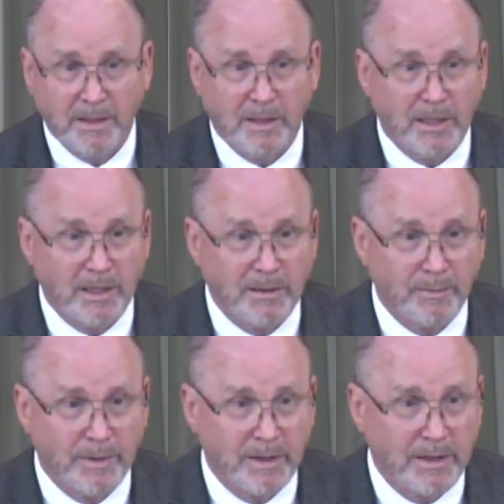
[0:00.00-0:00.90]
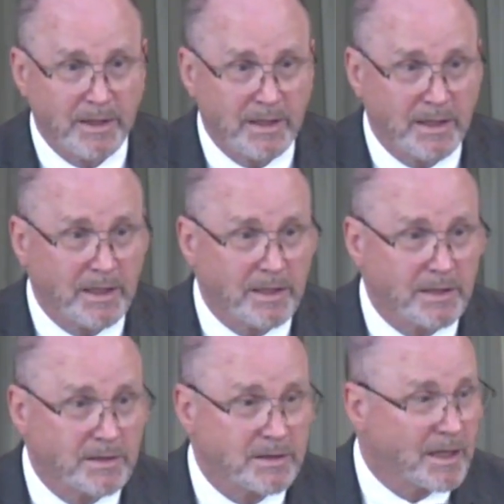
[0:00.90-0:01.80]
keep
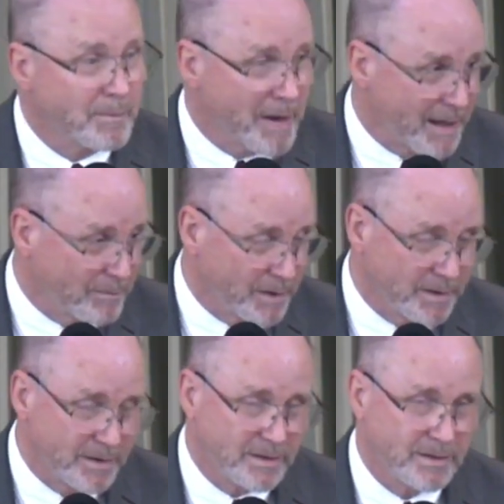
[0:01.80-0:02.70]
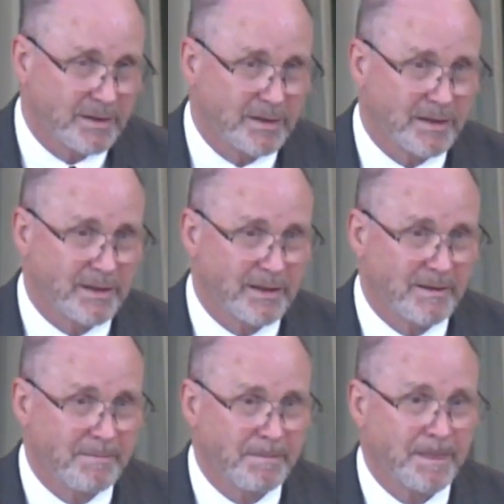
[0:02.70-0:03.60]
his commandments.
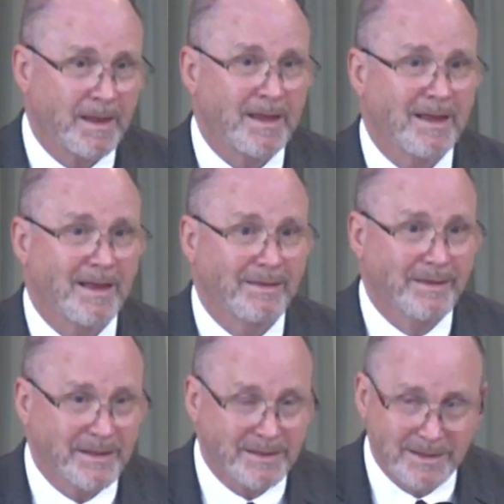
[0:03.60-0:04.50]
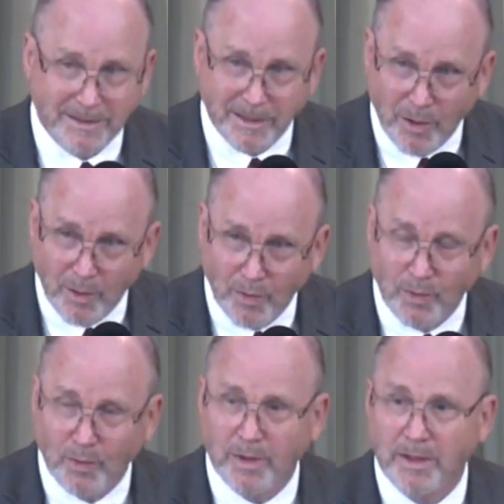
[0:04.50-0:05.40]
This is the
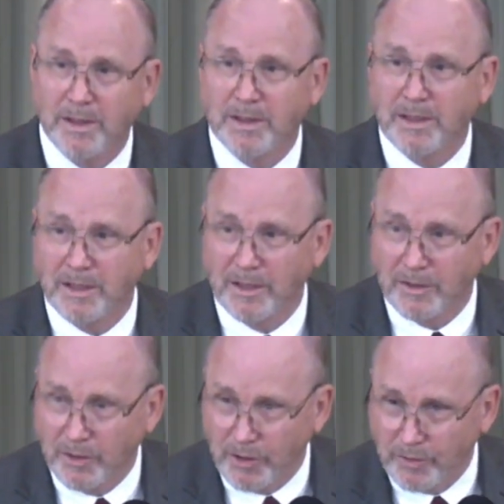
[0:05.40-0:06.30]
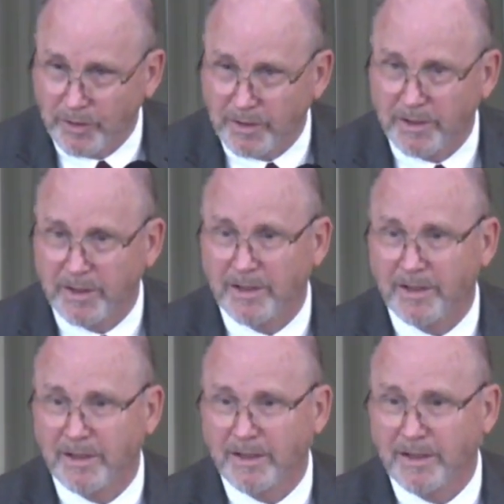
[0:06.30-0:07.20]
whole duty
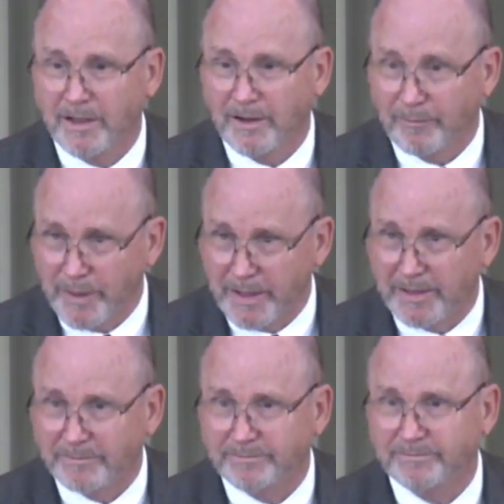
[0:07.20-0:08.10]
of man.